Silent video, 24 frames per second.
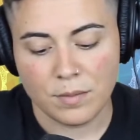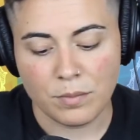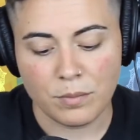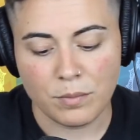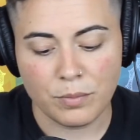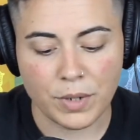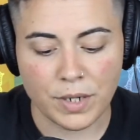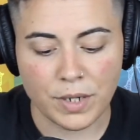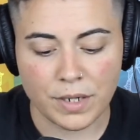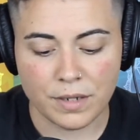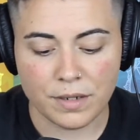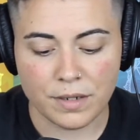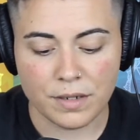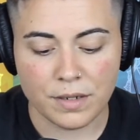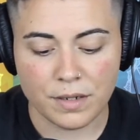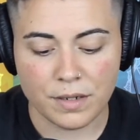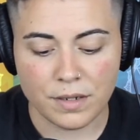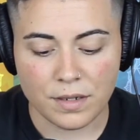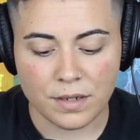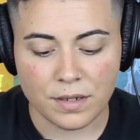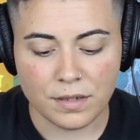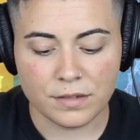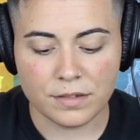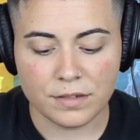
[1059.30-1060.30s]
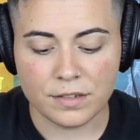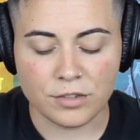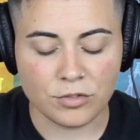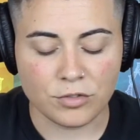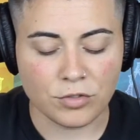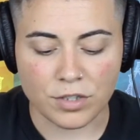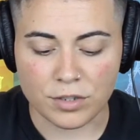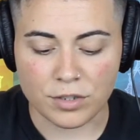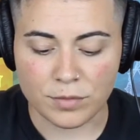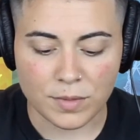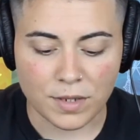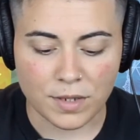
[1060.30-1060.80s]
but just
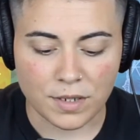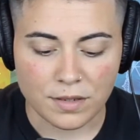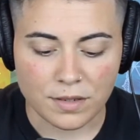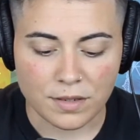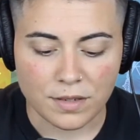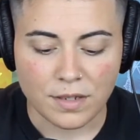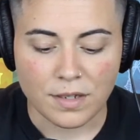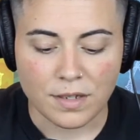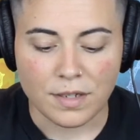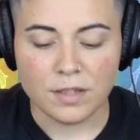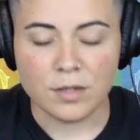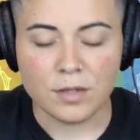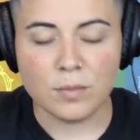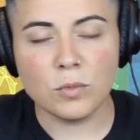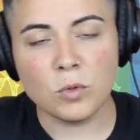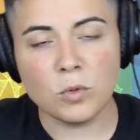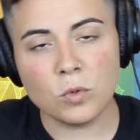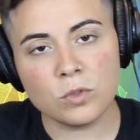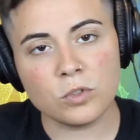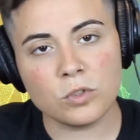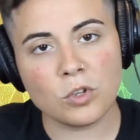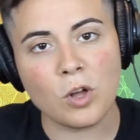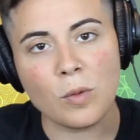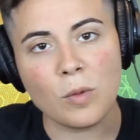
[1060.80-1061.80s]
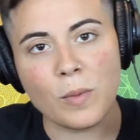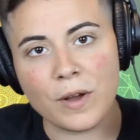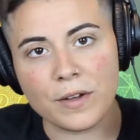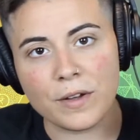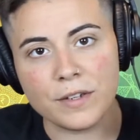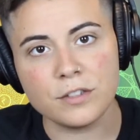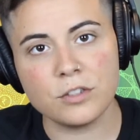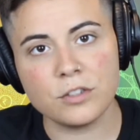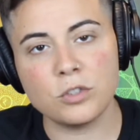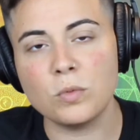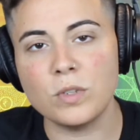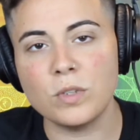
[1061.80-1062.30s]
trust me. The moon's all about
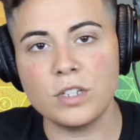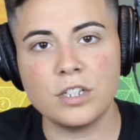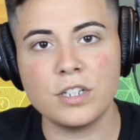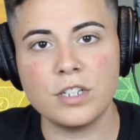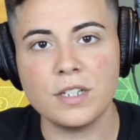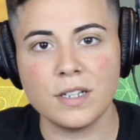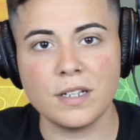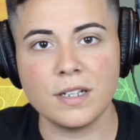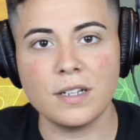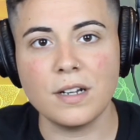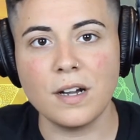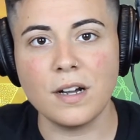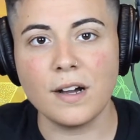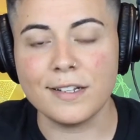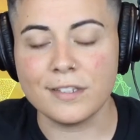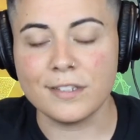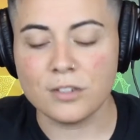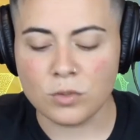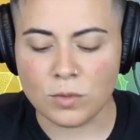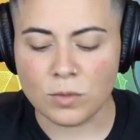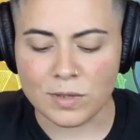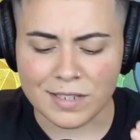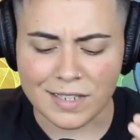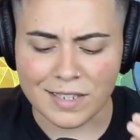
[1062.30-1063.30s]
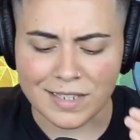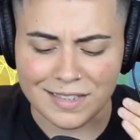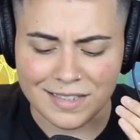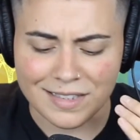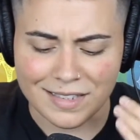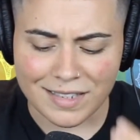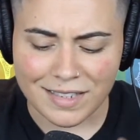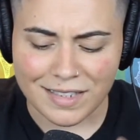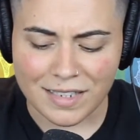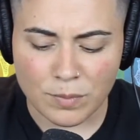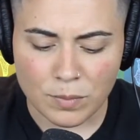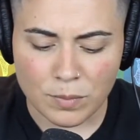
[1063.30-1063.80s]
intuition and gut. So it's
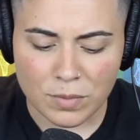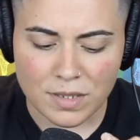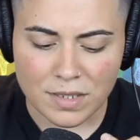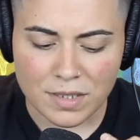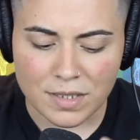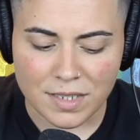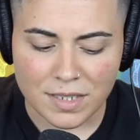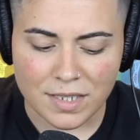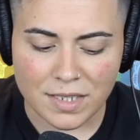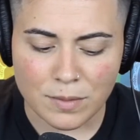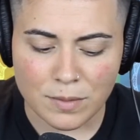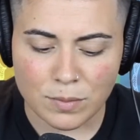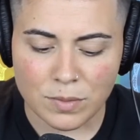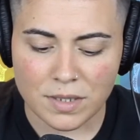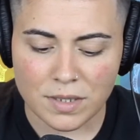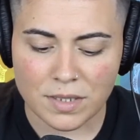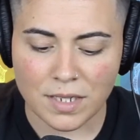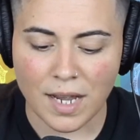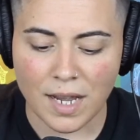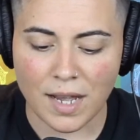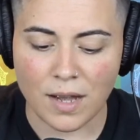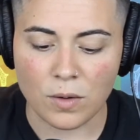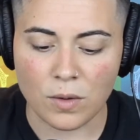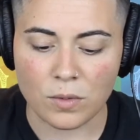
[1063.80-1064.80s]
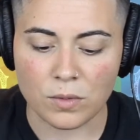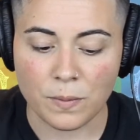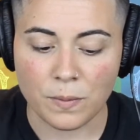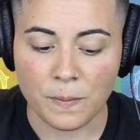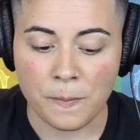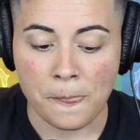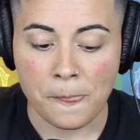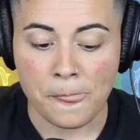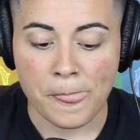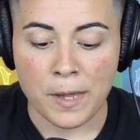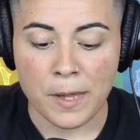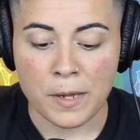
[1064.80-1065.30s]
like deep down,
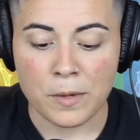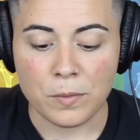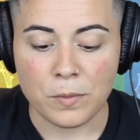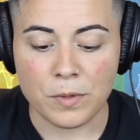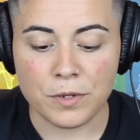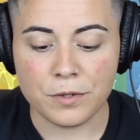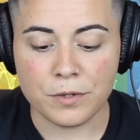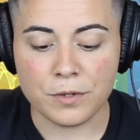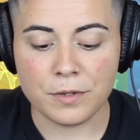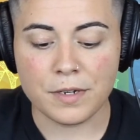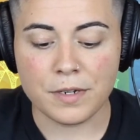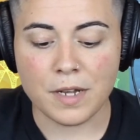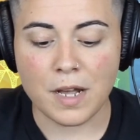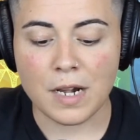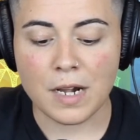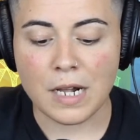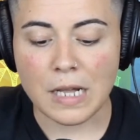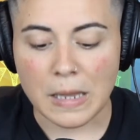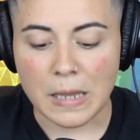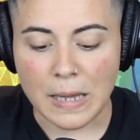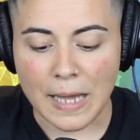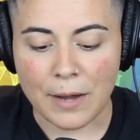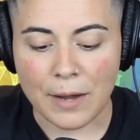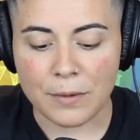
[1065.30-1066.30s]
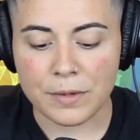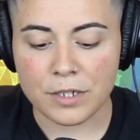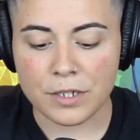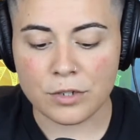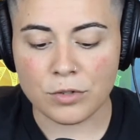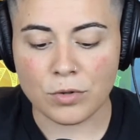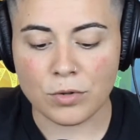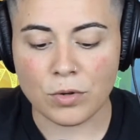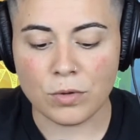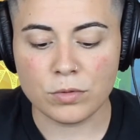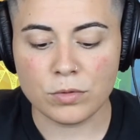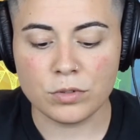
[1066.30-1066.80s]
when you're not clouding
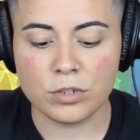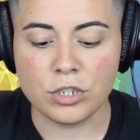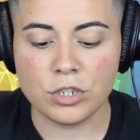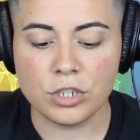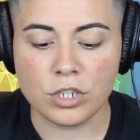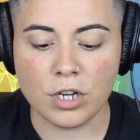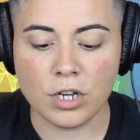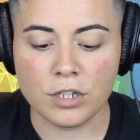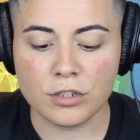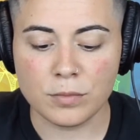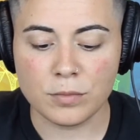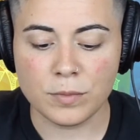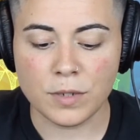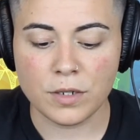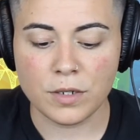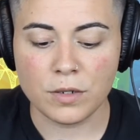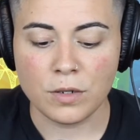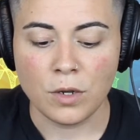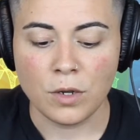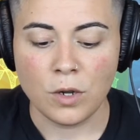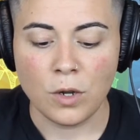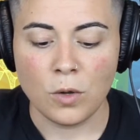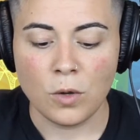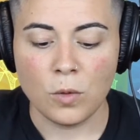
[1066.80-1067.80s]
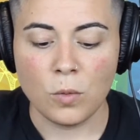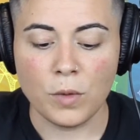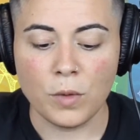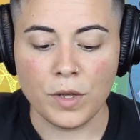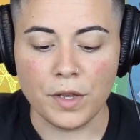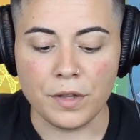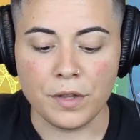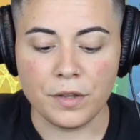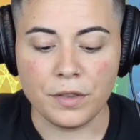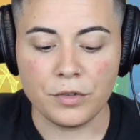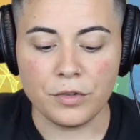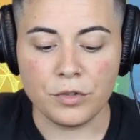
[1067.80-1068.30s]
your own judgment
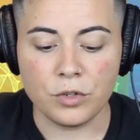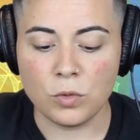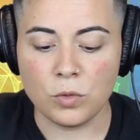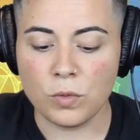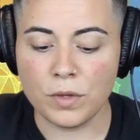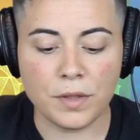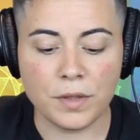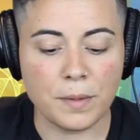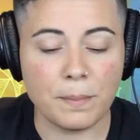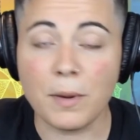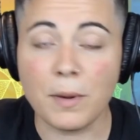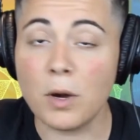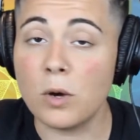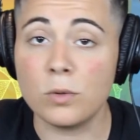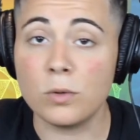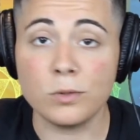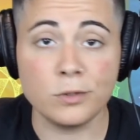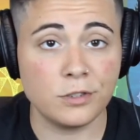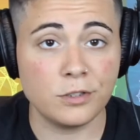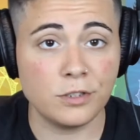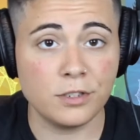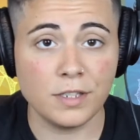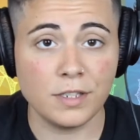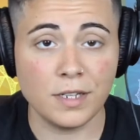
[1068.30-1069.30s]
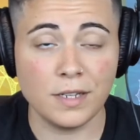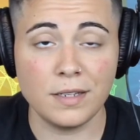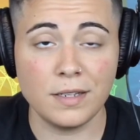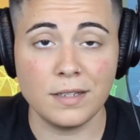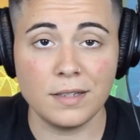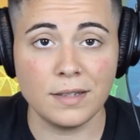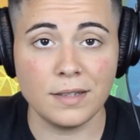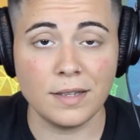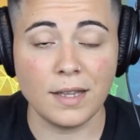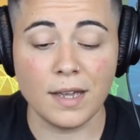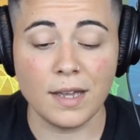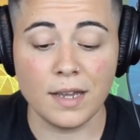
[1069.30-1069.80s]
with doing the most
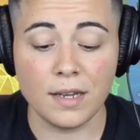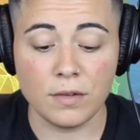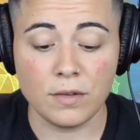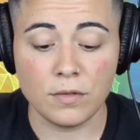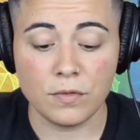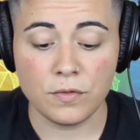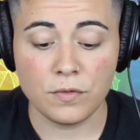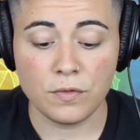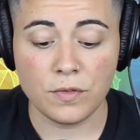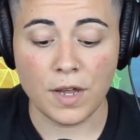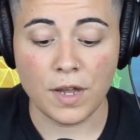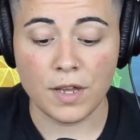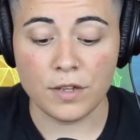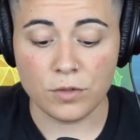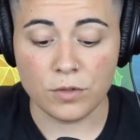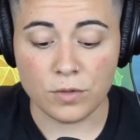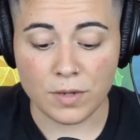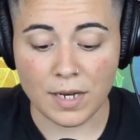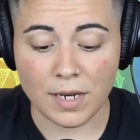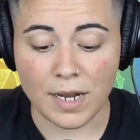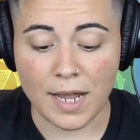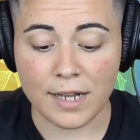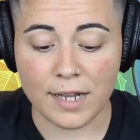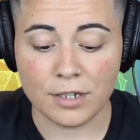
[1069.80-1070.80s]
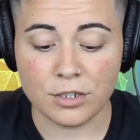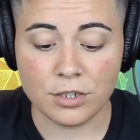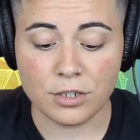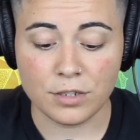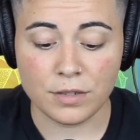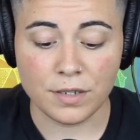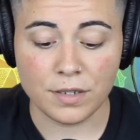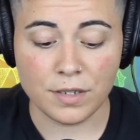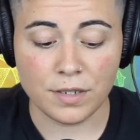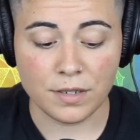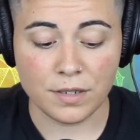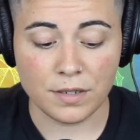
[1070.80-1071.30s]
in life, and you can
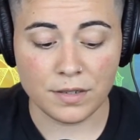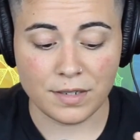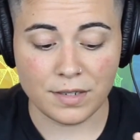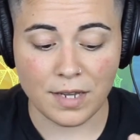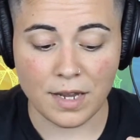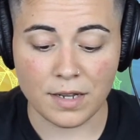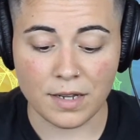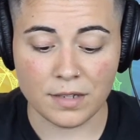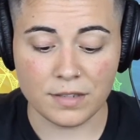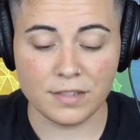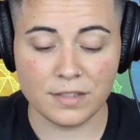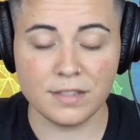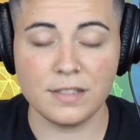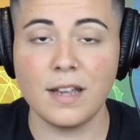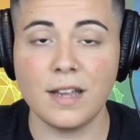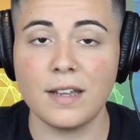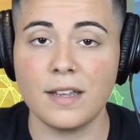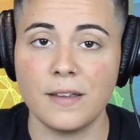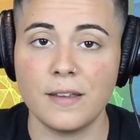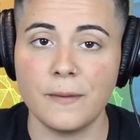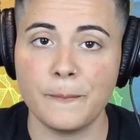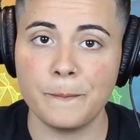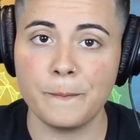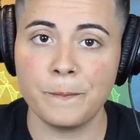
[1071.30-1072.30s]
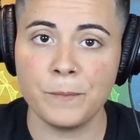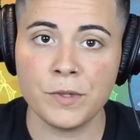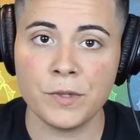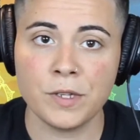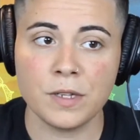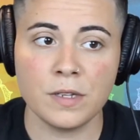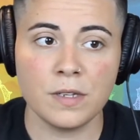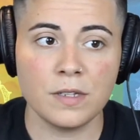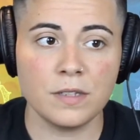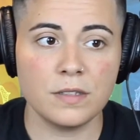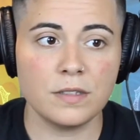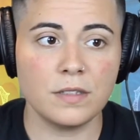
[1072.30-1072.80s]
actually take a second
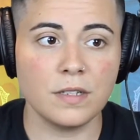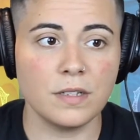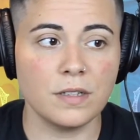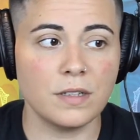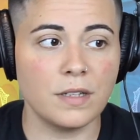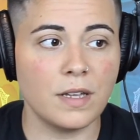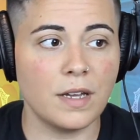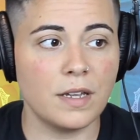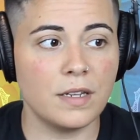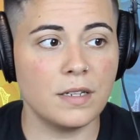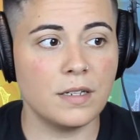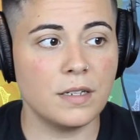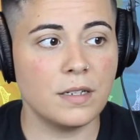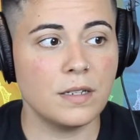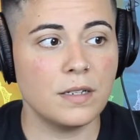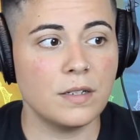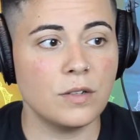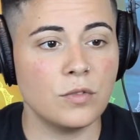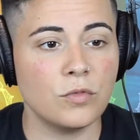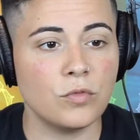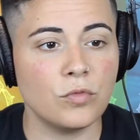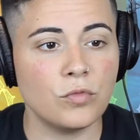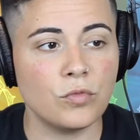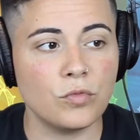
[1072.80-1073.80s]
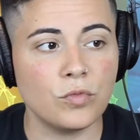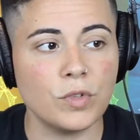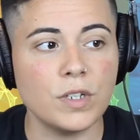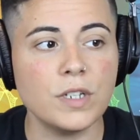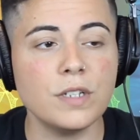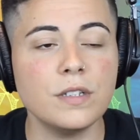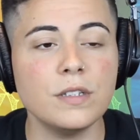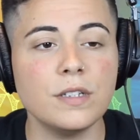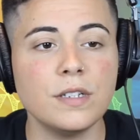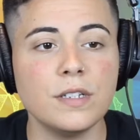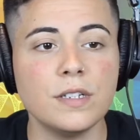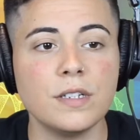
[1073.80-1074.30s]
to like
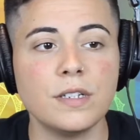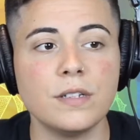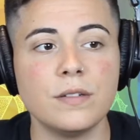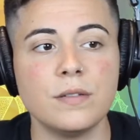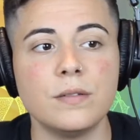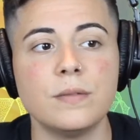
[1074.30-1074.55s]
really